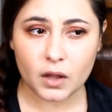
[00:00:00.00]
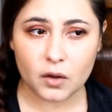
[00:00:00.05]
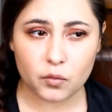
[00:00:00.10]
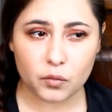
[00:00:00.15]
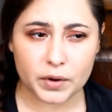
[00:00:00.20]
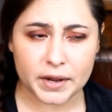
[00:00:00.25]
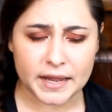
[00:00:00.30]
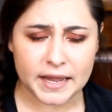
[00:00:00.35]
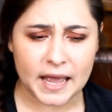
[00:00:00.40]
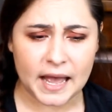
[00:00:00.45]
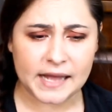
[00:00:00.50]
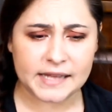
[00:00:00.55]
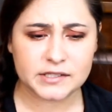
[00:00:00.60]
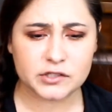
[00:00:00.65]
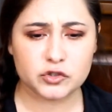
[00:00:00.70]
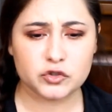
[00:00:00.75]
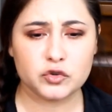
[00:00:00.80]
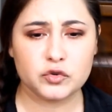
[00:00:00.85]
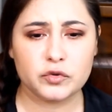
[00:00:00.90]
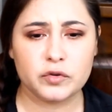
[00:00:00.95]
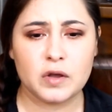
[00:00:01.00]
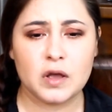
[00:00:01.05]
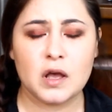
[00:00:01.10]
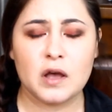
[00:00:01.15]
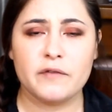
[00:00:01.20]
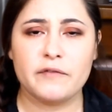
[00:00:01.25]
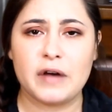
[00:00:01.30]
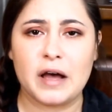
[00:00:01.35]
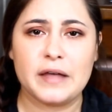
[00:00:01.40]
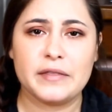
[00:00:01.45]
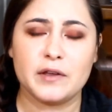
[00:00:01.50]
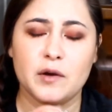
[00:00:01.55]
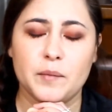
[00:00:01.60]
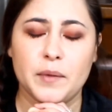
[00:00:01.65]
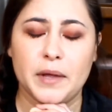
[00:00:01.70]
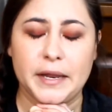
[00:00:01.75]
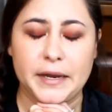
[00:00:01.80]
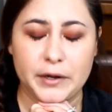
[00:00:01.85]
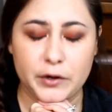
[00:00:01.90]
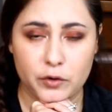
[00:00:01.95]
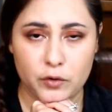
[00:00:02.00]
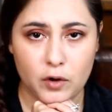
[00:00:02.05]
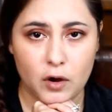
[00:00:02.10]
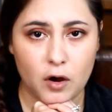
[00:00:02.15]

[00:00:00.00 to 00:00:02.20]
we had to find them a new